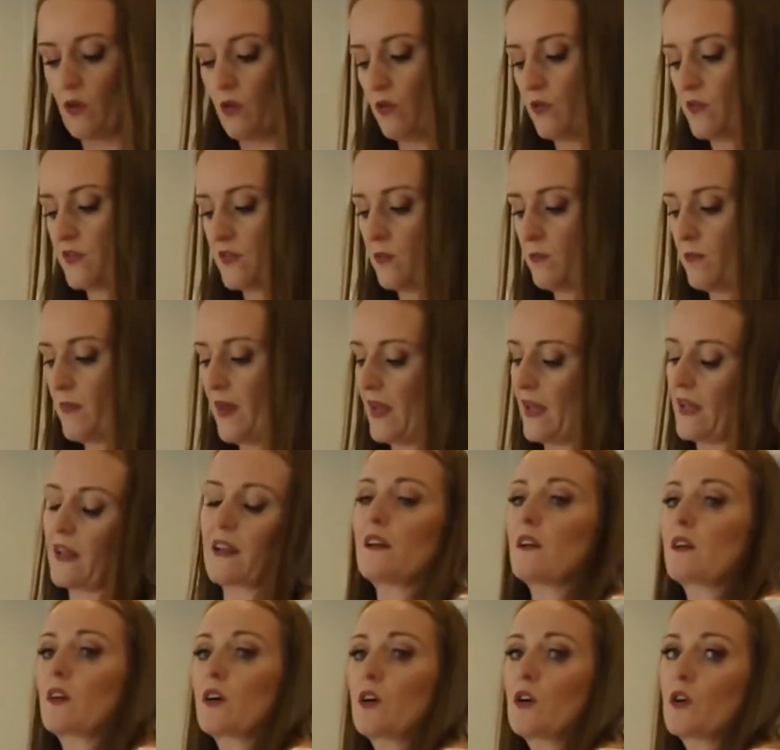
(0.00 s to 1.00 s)
make little
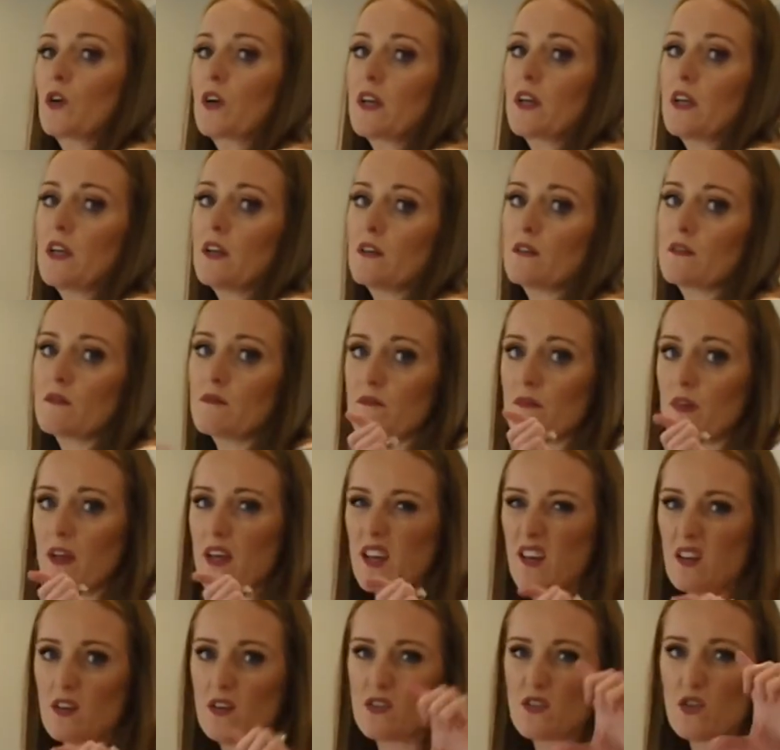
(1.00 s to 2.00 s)
cookie
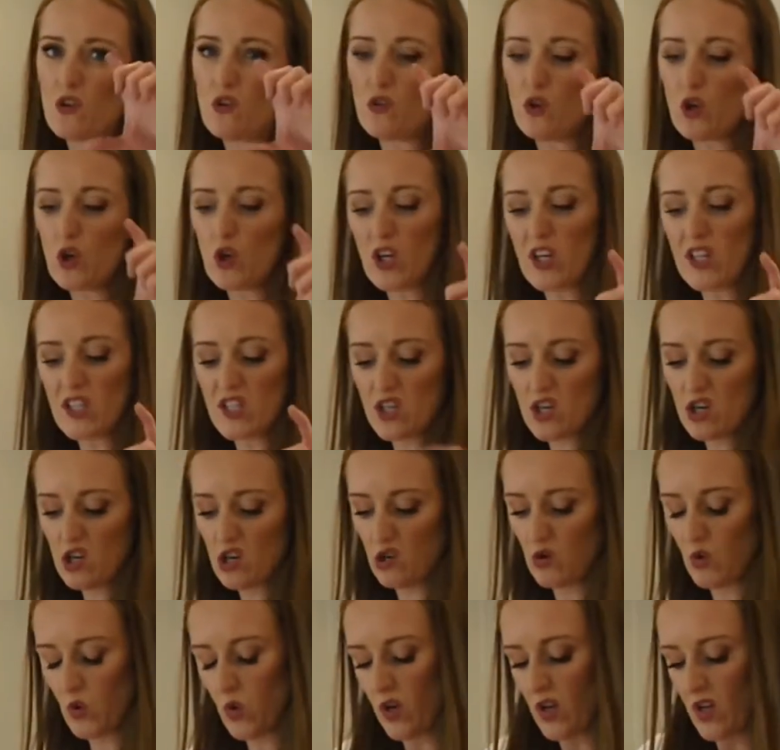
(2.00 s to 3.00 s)

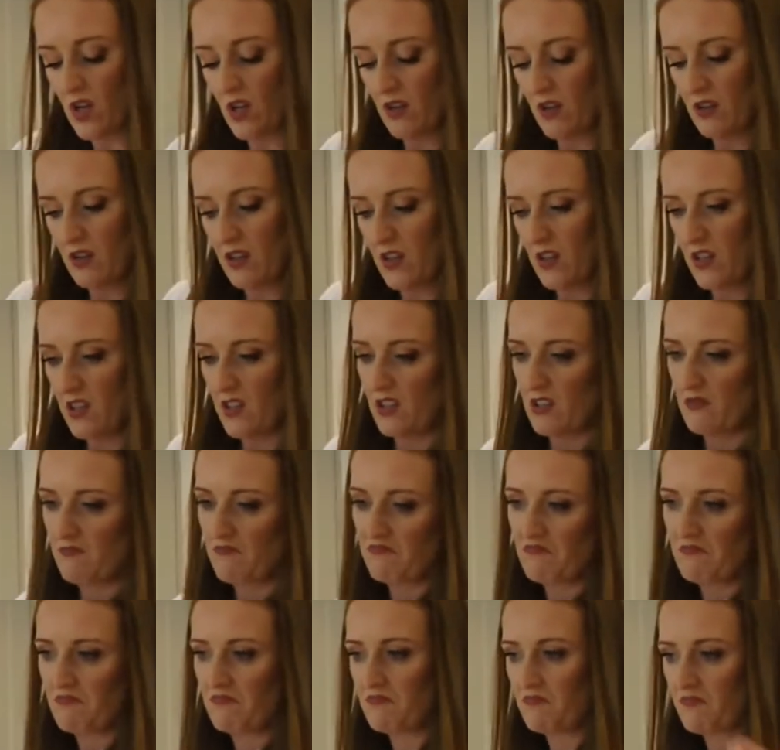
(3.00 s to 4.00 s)
dough
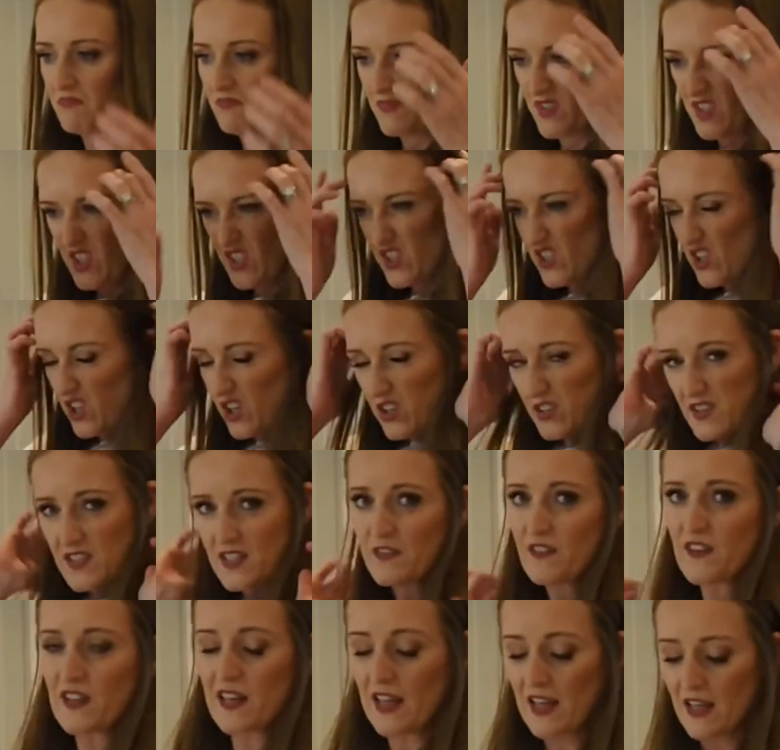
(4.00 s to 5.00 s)
desserts if you
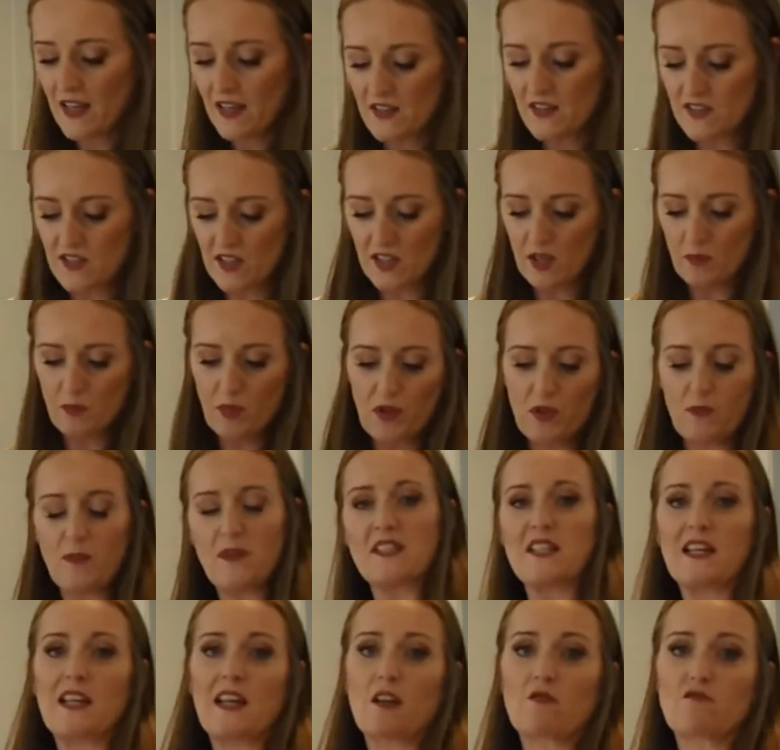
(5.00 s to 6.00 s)
like. So you can put them into
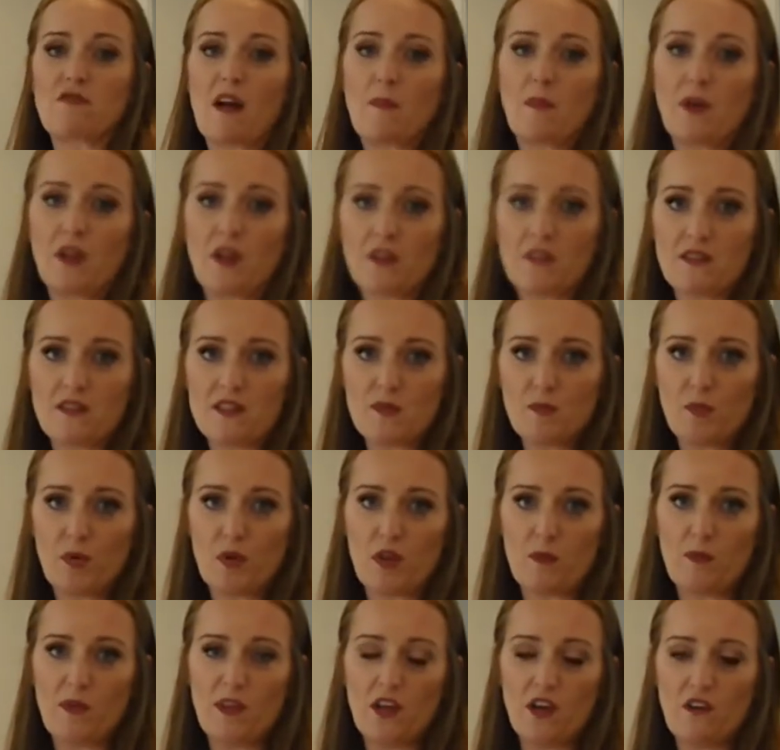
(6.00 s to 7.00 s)
little ramekins and put them in
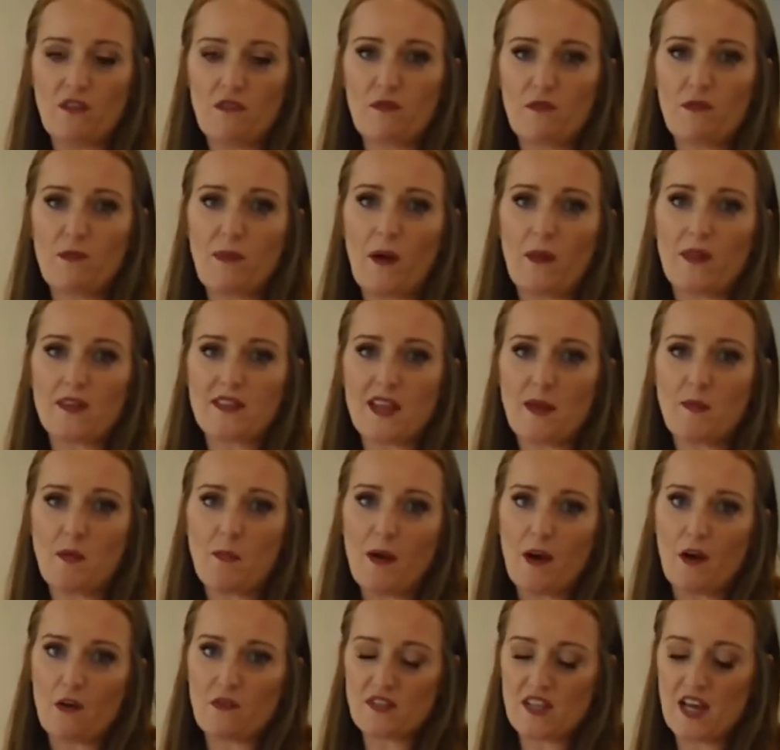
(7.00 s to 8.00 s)
the oven for about the same amount of
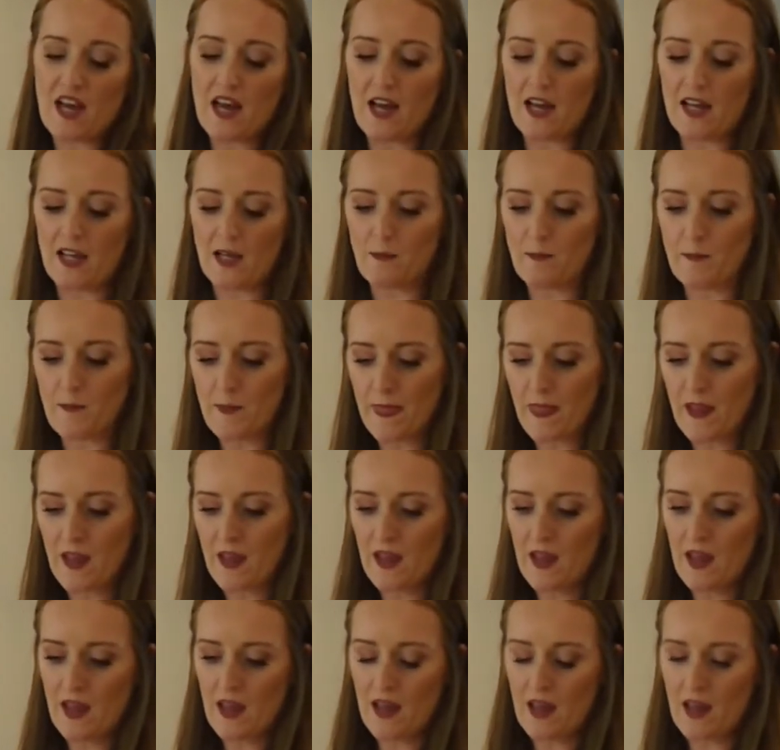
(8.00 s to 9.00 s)
time.
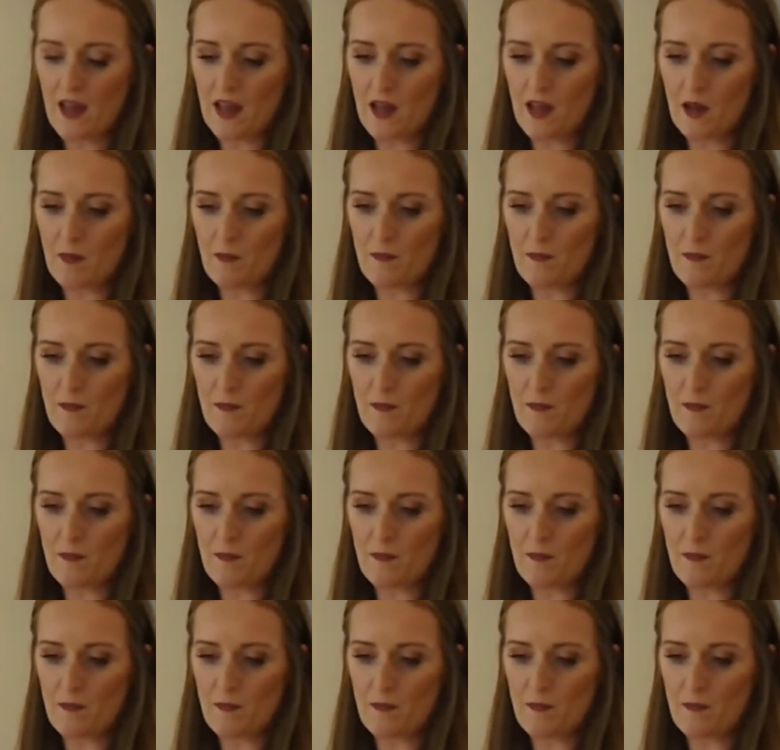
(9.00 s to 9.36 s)
And